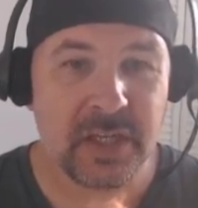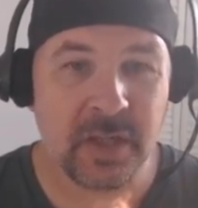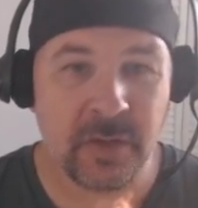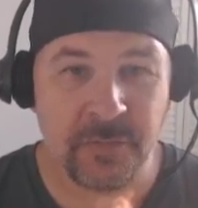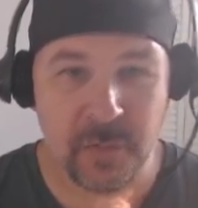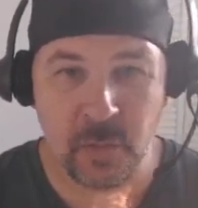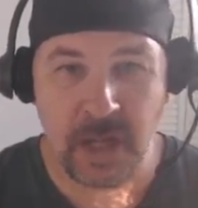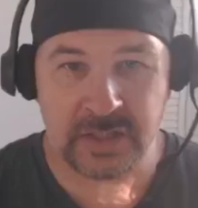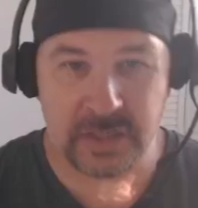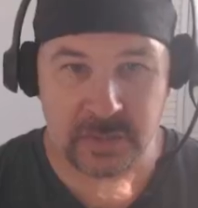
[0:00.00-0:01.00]
If you
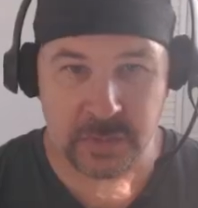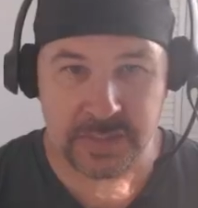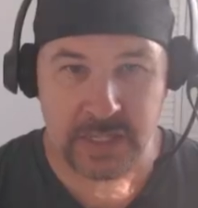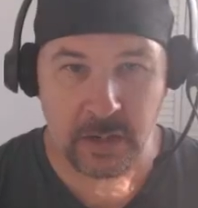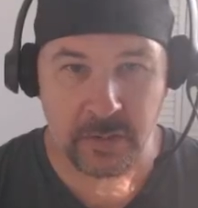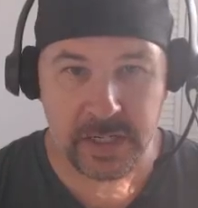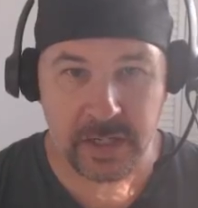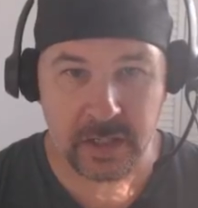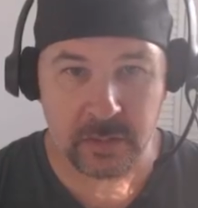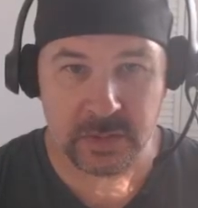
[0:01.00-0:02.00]
watch this Wiz Tower right
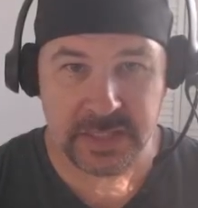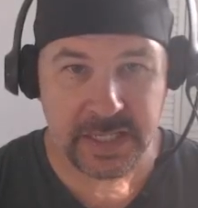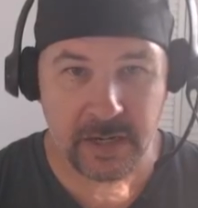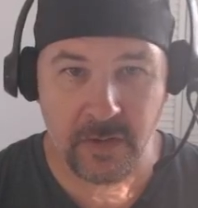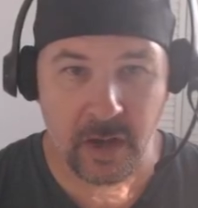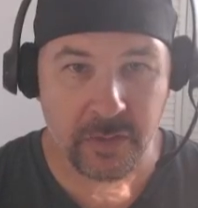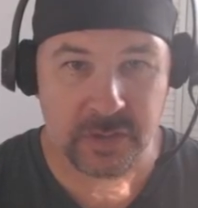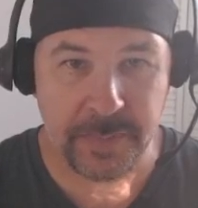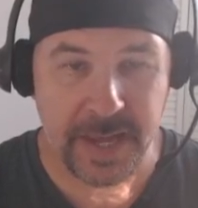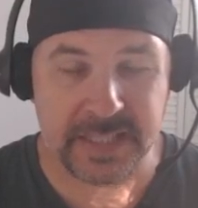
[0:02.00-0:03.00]
here, it will take care of all of
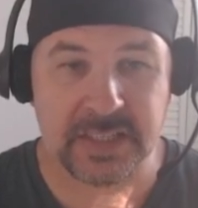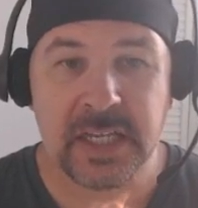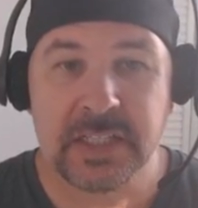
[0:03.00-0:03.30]
those bats.